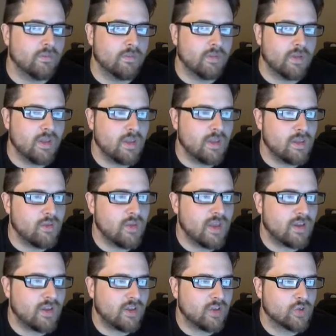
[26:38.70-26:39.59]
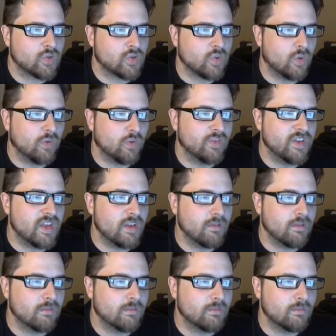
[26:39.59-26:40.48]
you hit Control D
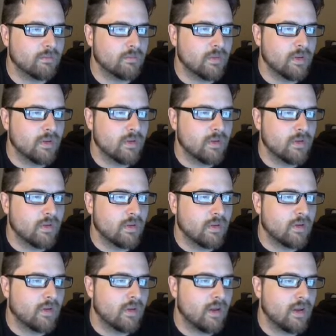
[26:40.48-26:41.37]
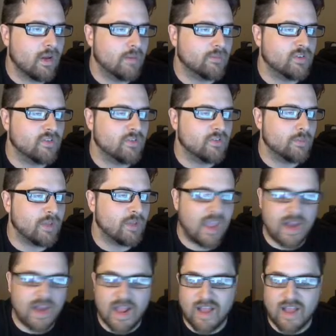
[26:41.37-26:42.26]
to duplicate
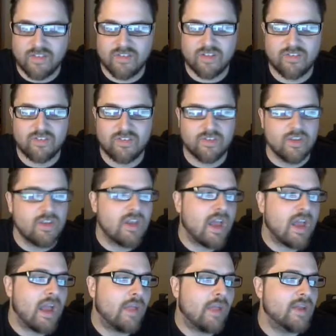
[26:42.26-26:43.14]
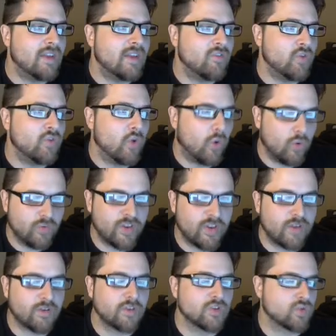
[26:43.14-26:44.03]
assets, and then if you hold down
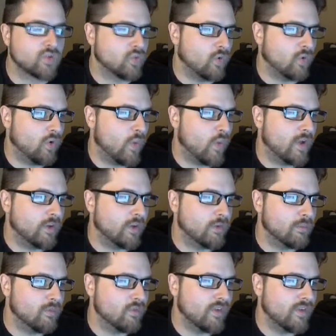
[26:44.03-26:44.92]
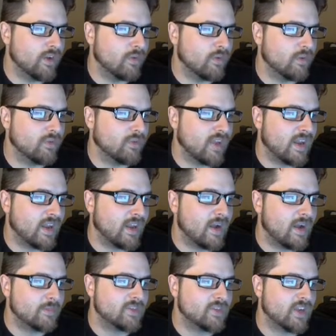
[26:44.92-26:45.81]
Control while you're moving or rotating
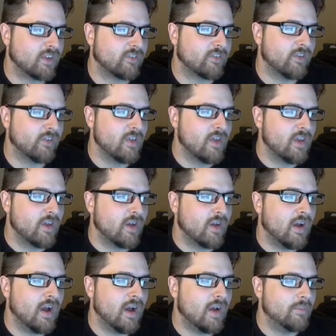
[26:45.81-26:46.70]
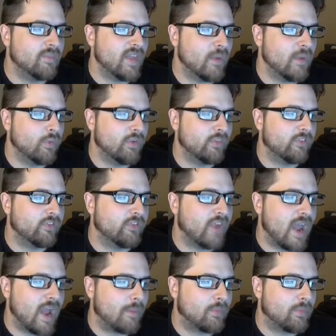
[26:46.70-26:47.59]
objects, they will snap